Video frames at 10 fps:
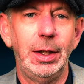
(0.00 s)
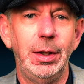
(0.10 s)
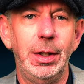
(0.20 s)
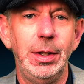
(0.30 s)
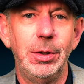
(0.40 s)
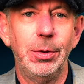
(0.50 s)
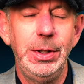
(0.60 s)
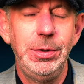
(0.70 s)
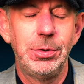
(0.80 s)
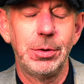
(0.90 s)
in the
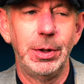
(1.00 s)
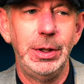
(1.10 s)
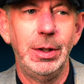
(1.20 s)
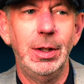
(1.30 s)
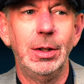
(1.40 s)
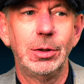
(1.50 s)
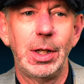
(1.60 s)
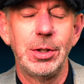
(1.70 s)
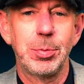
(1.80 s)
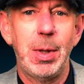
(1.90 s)
green screen
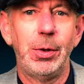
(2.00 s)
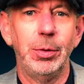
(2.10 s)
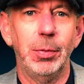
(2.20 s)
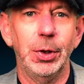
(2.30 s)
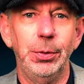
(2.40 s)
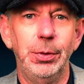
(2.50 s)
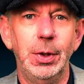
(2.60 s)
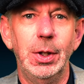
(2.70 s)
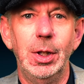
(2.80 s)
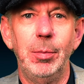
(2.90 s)
transparent
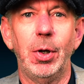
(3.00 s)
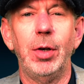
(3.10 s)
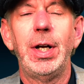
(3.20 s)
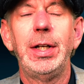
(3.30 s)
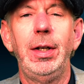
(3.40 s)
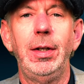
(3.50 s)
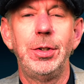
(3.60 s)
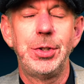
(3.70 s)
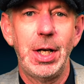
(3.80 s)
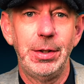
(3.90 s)
mode, but I've added
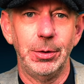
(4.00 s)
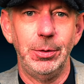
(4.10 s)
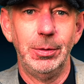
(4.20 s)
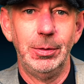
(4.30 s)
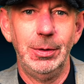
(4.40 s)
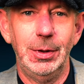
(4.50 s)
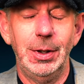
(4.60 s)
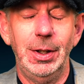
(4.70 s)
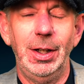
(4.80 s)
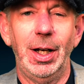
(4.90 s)
in a shadow,
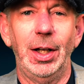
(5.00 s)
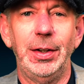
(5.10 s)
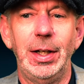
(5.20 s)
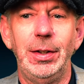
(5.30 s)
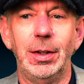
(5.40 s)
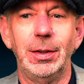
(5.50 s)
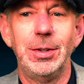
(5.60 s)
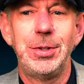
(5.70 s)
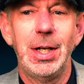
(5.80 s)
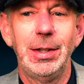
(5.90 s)
and then
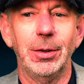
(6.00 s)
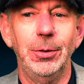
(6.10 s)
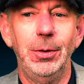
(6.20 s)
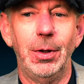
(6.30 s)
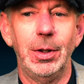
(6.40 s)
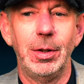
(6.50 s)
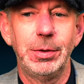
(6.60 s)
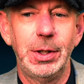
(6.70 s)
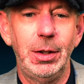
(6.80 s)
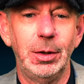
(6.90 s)
the shadow, I
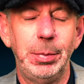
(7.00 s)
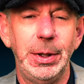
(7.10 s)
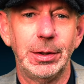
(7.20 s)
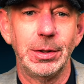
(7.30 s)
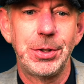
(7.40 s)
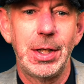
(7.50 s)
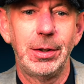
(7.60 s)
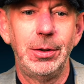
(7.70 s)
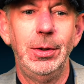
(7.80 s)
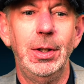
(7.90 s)
have colour picked the
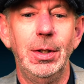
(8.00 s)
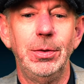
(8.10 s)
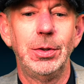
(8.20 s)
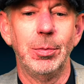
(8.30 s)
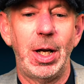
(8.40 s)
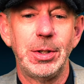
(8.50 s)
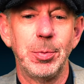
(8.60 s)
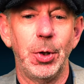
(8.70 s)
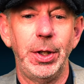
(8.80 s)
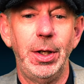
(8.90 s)
shadow to
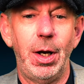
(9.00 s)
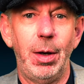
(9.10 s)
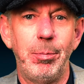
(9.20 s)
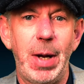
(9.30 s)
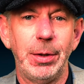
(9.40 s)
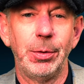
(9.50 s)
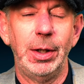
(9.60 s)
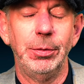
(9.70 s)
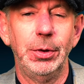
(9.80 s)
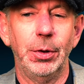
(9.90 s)
match my
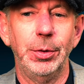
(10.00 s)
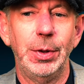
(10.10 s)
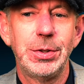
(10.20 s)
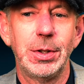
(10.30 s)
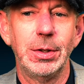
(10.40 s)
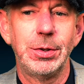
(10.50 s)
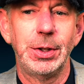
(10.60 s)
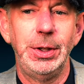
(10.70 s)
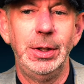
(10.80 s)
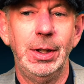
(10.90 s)
background on the rest of the
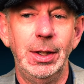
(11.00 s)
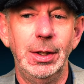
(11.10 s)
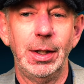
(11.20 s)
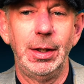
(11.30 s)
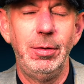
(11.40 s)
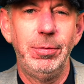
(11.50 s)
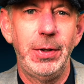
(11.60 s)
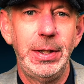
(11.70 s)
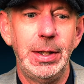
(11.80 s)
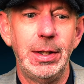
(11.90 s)
scene, and then
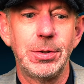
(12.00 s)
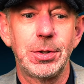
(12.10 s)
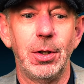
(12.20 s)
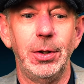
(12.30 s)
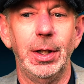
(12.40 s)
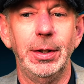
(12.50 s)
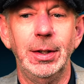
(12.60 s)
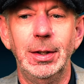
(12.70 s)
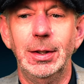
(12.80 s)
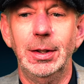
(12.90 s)
faded it
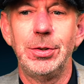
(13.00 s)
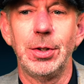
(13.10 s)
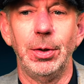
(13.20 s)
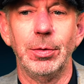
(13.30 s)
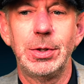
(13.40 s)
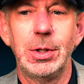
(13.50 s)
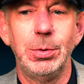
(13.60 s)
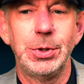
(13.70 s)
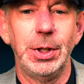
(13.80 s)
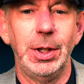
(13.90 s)
slightly so that I'm
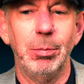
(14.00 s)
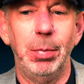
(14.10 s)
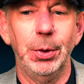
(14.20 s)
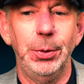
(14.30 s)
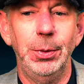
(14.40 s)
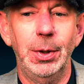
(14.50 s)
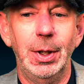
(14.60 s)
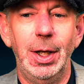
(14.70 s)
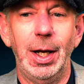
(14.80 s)
still sitting in blue,